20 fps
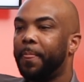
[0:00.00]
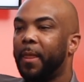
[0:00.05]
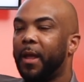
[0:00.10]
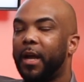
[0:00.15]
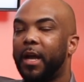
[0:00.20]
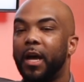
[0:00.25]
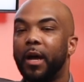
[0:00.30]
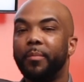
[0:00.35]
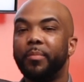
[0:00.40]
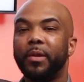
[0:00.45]

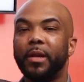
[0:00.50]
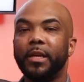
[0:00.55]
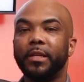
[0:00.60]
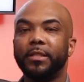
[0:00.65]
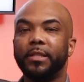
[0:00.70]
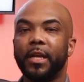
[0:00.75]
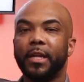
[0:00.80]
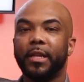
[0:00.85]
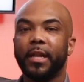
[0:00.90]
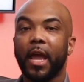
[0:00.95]
companies
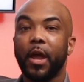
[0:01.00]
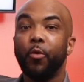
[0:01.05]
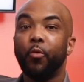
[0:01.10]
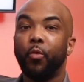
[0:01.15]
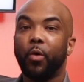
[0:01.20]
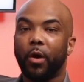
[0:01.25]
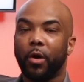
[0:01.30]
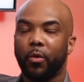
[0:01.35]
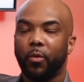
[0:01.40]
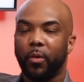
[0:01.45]
that they
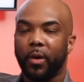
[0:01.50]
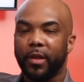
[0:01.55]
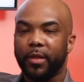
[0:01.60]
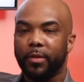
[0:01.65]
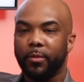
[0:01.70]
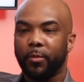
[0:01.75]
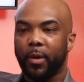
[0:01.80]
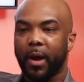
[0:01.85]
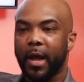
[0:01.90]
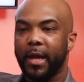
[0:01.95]
work with,
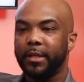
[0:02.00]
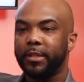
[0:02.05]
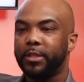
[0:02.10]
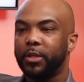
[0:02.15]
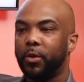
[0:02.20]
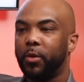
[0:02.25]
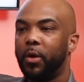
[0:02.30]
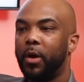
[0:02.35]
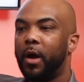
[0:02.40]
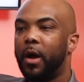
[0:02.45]
right?
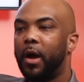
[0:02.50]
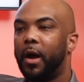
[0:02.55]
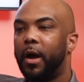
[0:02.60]
So